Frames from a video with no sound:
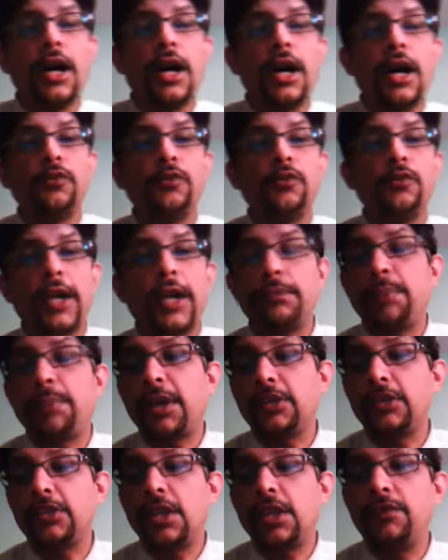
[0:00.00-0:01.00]
In fact,
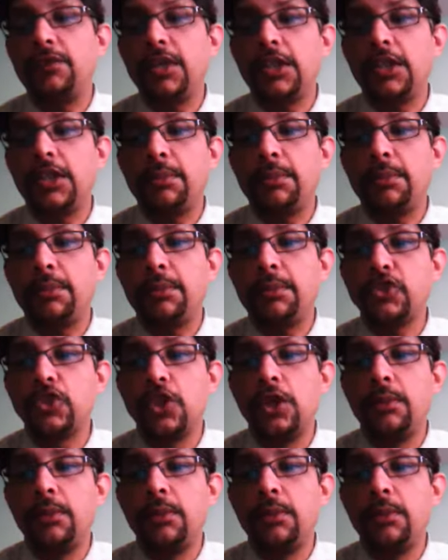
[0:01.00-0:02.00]
Pakistan winning the match
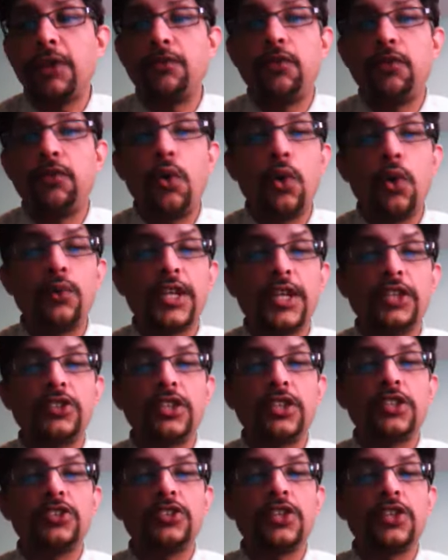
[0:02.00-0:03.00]
by 4 wickets
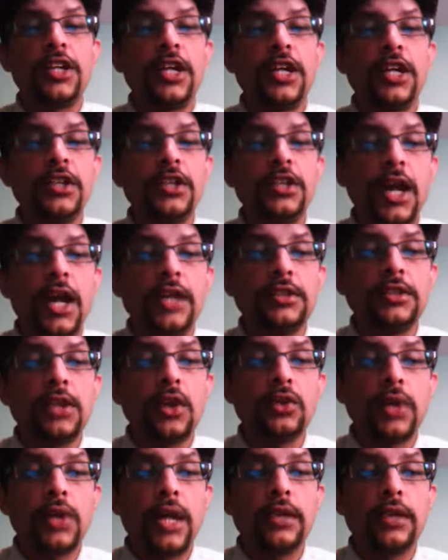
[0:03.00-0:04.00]
against England. And
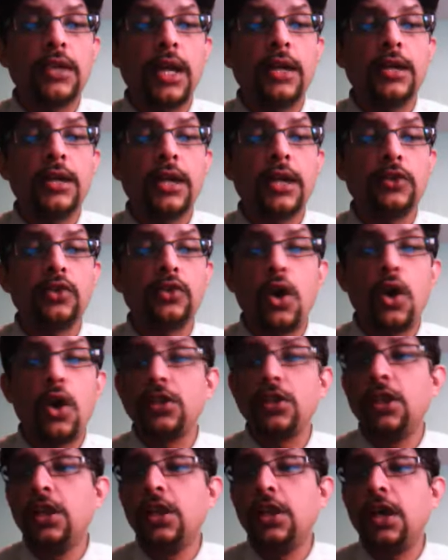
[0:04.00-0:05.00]
I
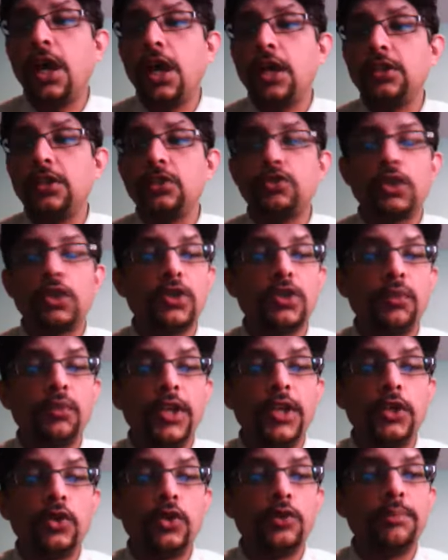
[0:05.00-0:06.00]
thought this was a
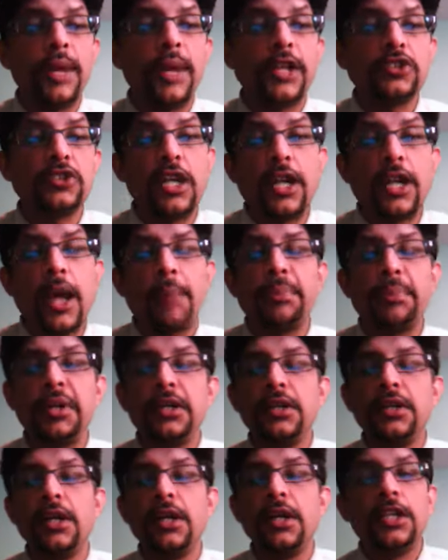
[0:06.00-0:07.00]
very good match that
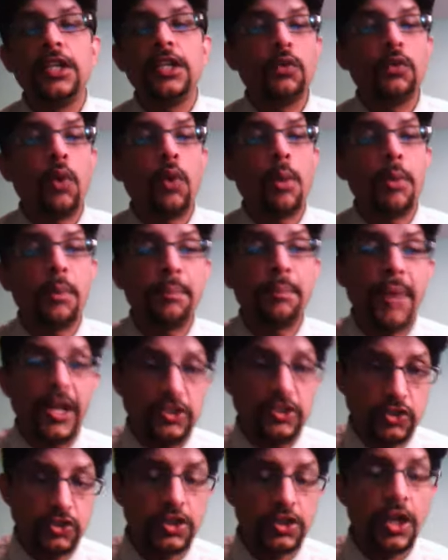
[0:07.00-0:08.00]
happened in the warm-up
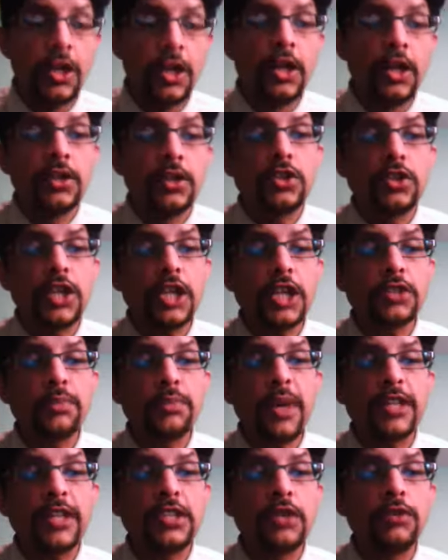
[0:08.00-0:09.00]
matches. Now, the next
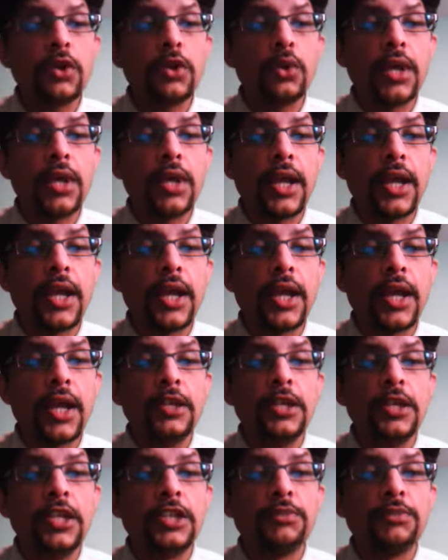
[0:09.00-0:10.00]
match that we are looking at
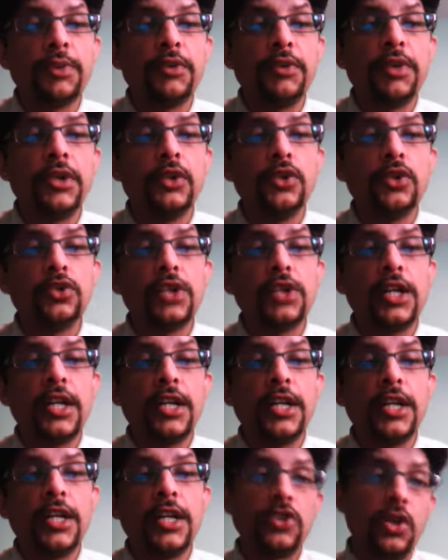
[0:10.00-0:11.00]
is between New
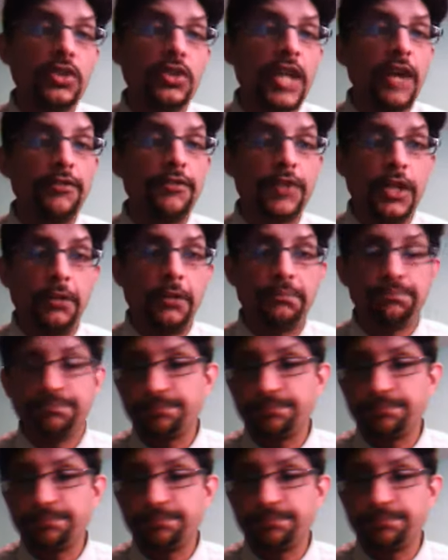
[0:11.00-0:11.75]
Zealand and South Africa.